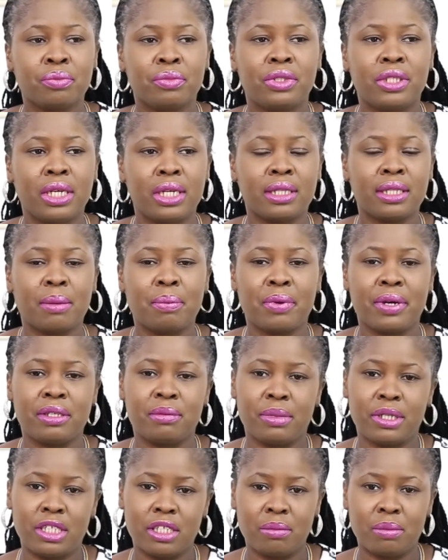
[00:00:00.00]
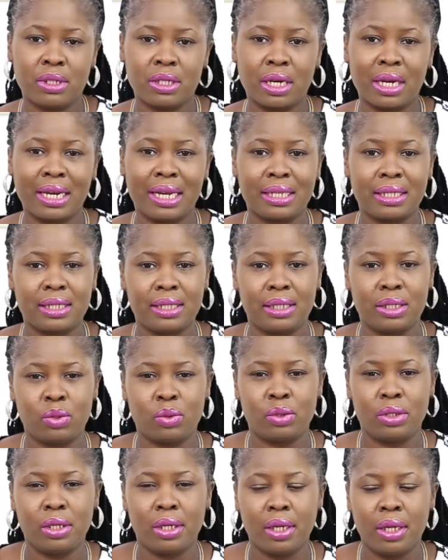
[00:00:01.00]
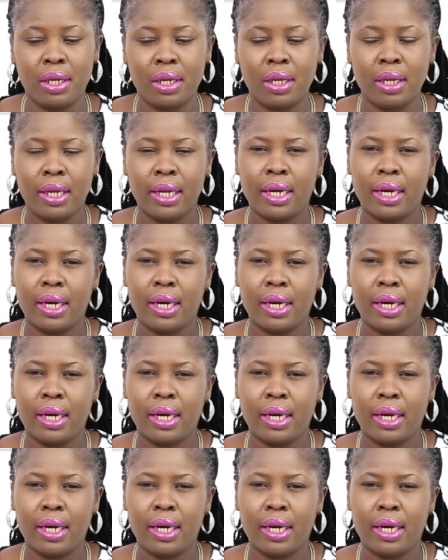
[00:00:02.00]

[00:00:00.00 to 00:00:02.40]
the enterprise management classes today,